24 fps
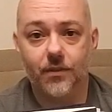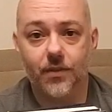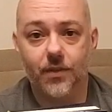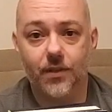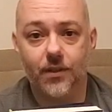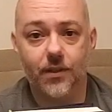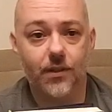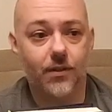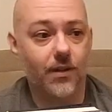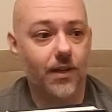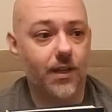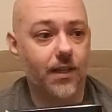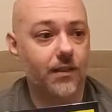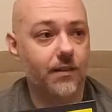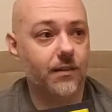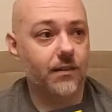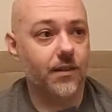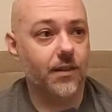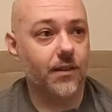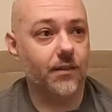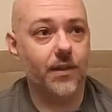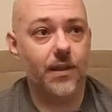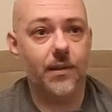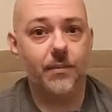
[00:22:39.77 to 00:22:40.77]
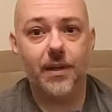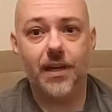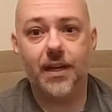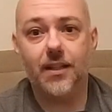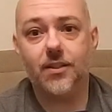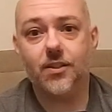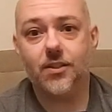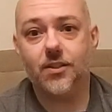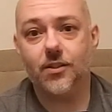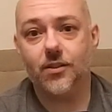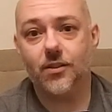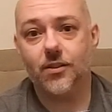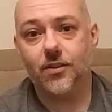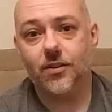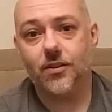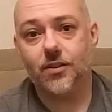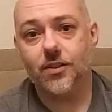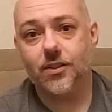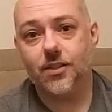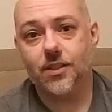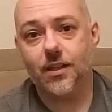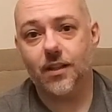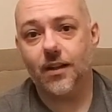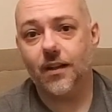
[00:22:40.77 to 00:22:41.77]
the great living
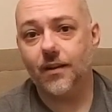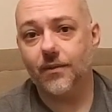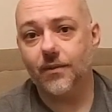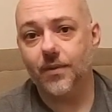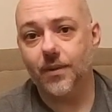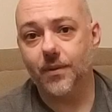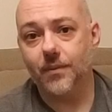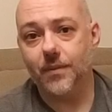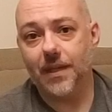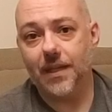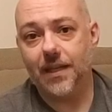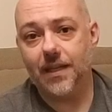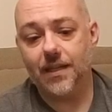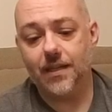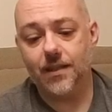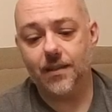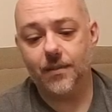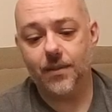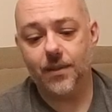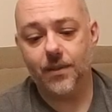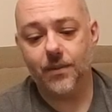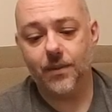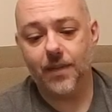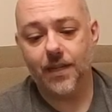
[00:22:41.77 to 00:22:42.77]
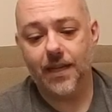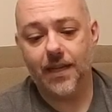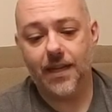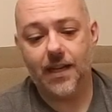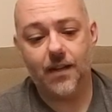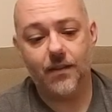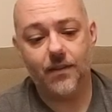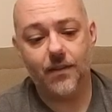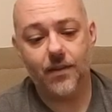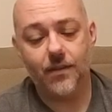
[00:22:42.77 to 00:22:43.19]
masters of the medium that we have.